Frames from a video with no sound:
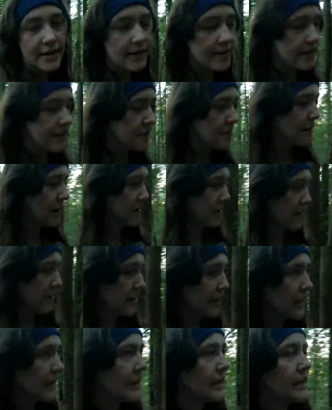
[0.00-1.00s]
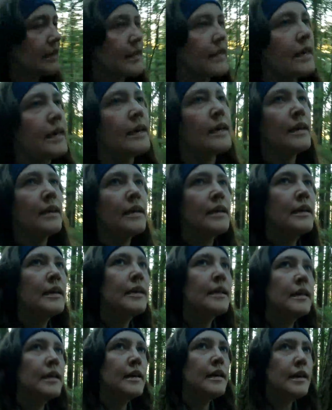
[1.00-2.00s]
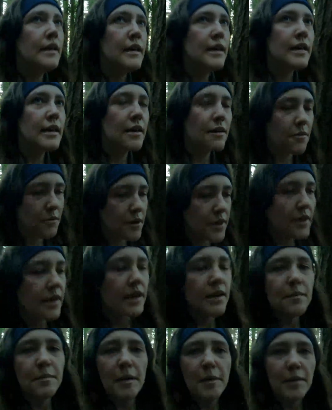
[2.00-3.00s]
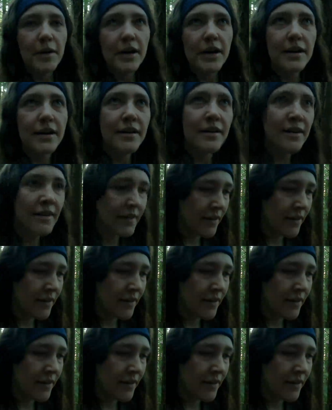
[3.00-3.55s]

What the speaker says: did this mountain it really kicked my butt.